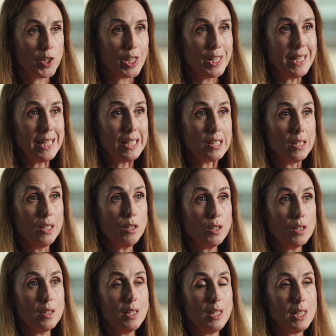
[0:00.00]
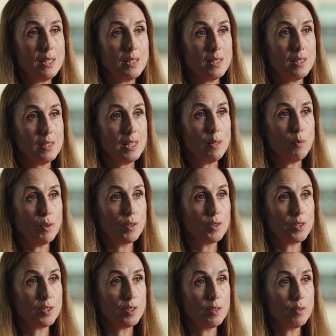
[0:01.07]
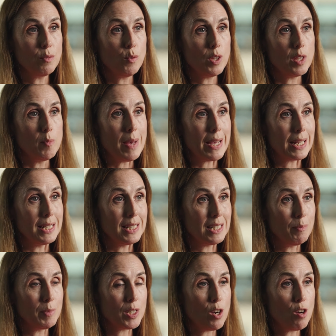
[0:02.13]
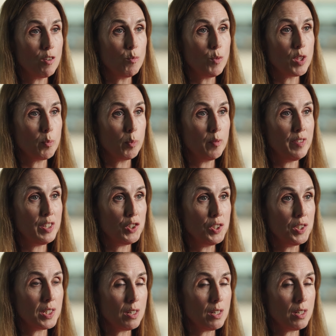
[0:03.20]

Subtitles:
you need to look at the lease to see what the mechanisms are and what the provisions